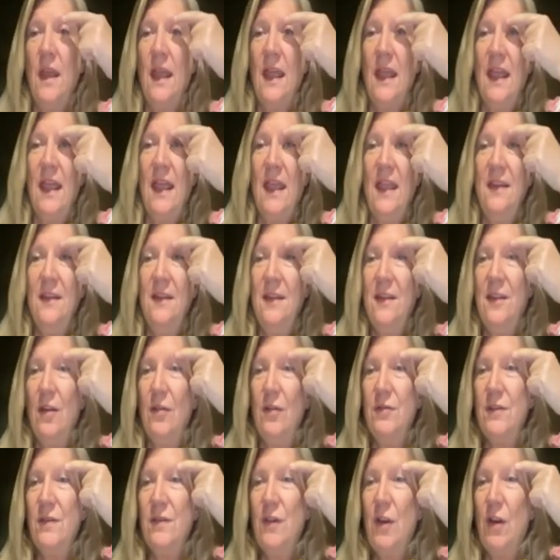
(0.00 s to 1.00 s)
And
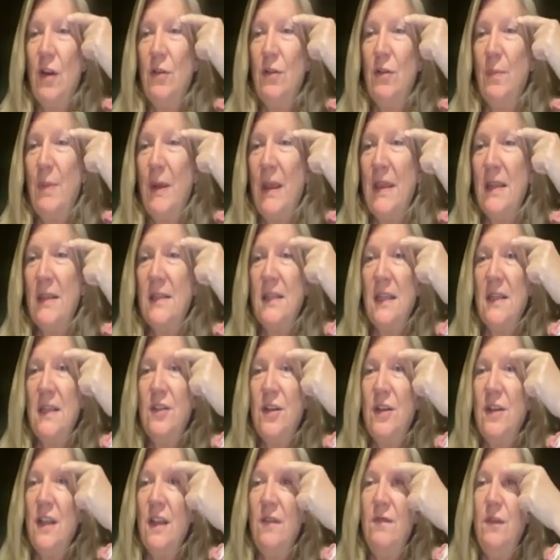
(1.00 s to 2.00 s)
those of y'all who are paying
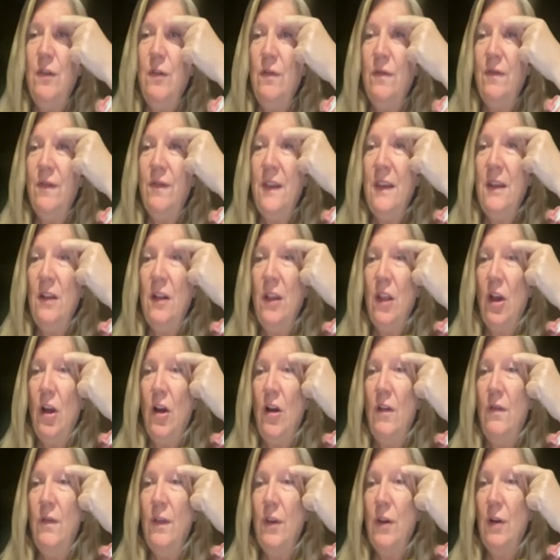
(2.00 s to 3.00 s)
attention, if you'll feel
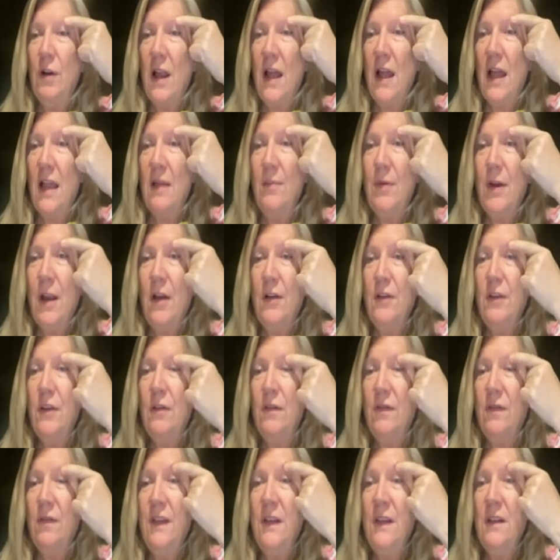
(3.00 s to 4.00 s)
over your eyebrow,
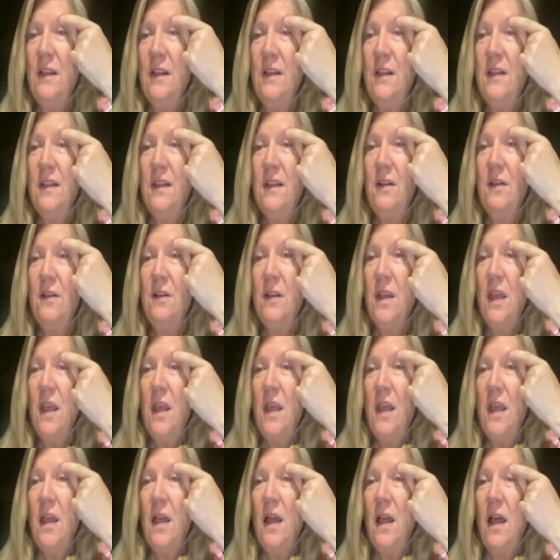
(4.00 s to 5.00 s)
you'll feel a little
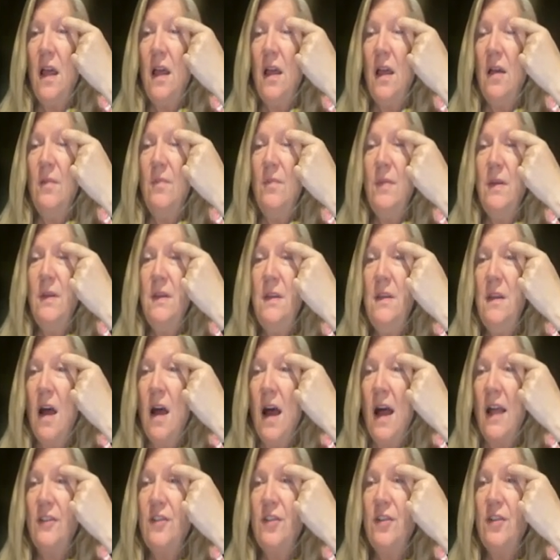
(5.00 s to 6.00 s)
um,
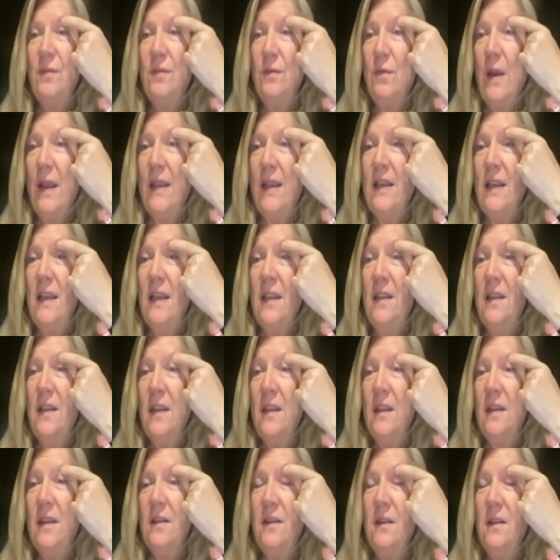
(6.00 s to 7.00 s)
notch right in
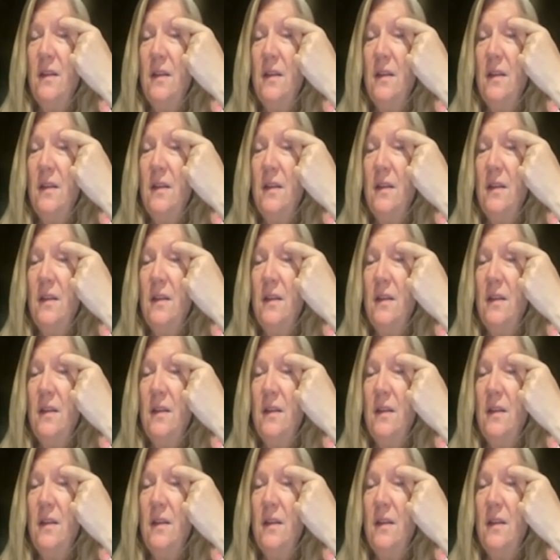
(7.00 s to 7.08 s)
the